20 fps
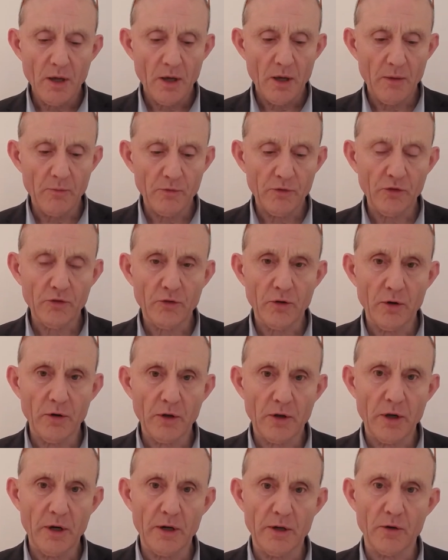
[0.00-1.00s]
I'm just going to
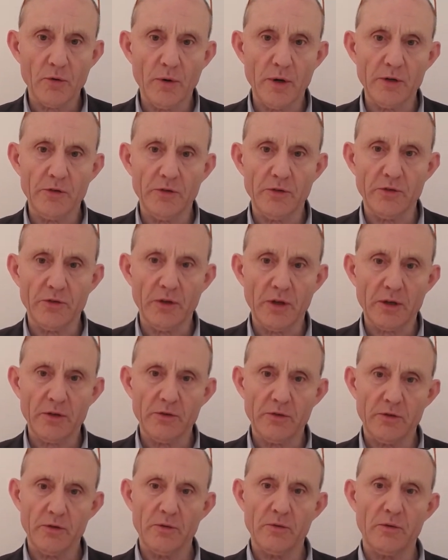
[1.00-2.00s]
look here at question 6